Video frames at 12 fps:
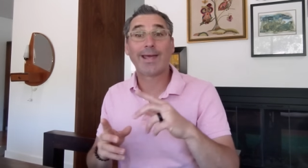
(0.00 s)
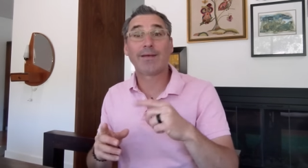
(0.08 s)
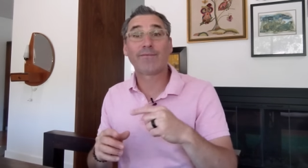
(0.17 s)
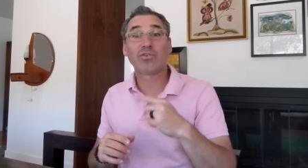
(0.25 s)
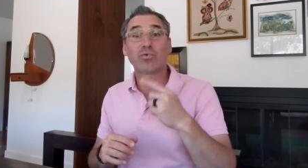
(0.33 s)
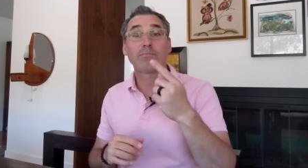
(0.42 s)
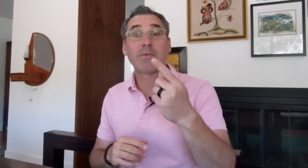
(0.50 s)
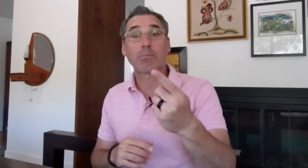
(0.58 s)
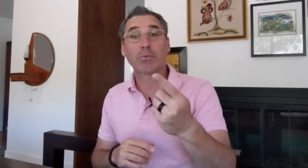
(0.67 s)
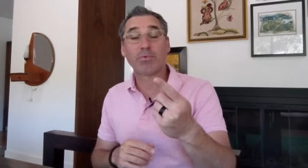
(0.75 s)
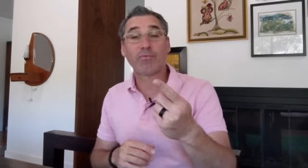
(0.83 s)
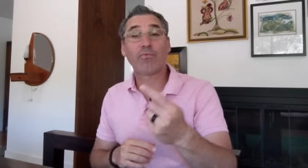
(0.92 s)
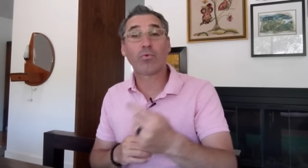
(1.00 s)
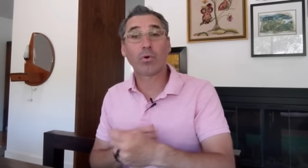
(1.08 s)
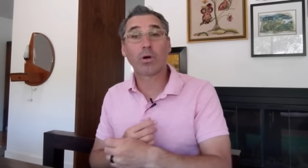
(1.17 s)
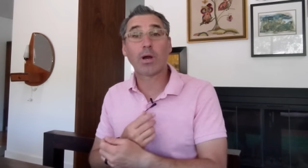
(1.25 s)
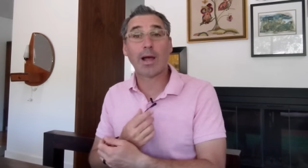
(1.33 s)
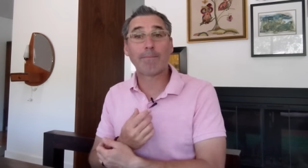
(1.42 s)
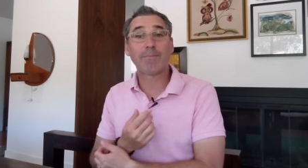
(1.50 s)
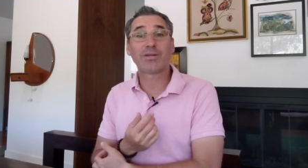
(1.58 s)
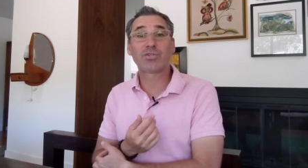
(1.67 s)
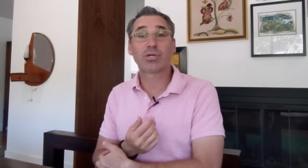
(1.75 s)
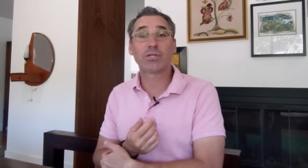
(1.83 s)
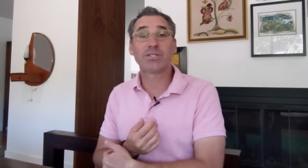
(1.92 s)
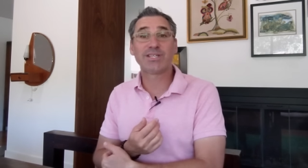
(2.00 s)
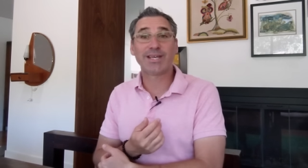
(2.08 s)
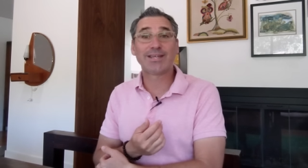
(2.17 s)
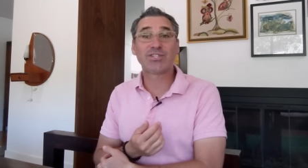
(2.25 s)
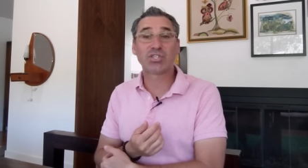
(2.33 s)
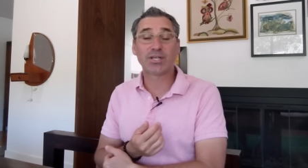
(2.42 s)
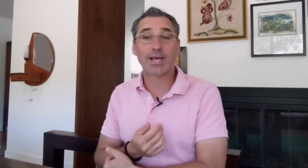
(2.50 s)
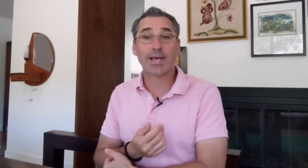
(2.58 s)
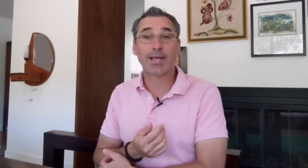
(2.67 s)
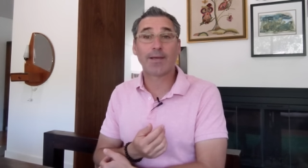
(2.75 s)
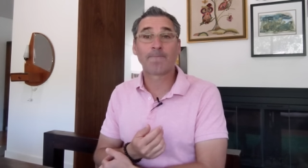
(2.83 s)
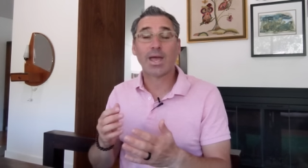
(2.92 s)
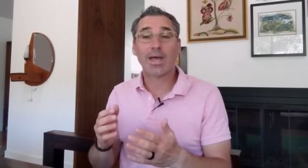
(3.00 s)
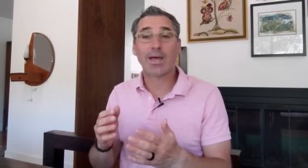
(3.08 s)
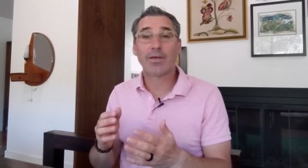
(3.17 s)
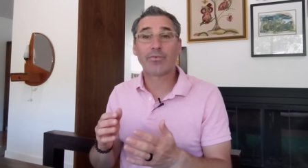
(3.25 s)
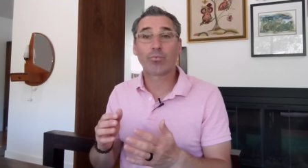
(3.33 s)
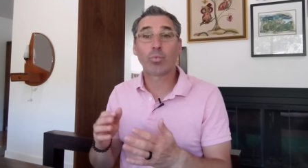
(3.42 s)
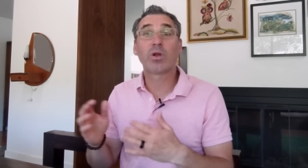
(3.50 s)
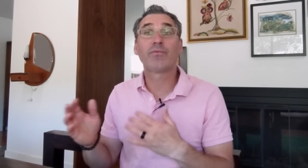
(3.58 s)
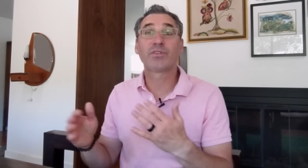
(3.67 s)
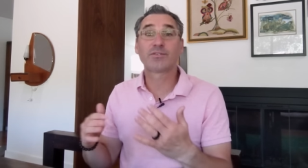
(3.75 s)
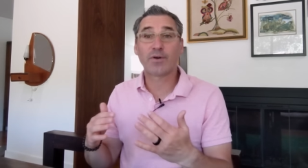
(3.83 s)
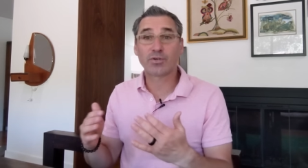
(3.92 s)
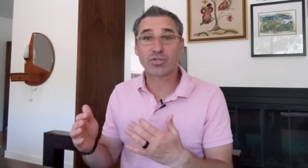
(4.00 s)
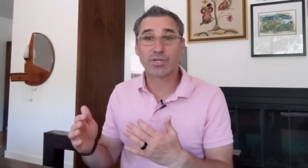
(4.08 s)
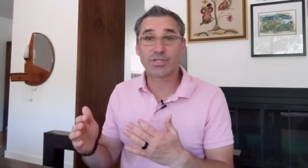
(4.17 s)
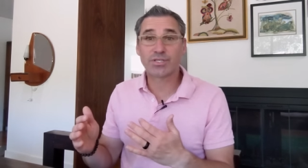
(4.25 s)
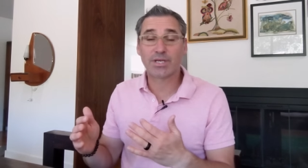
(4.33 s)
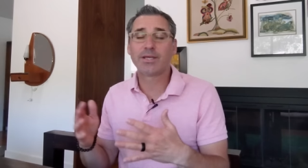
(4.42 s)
And if you remember before, I mentioned DHEA as one of its functions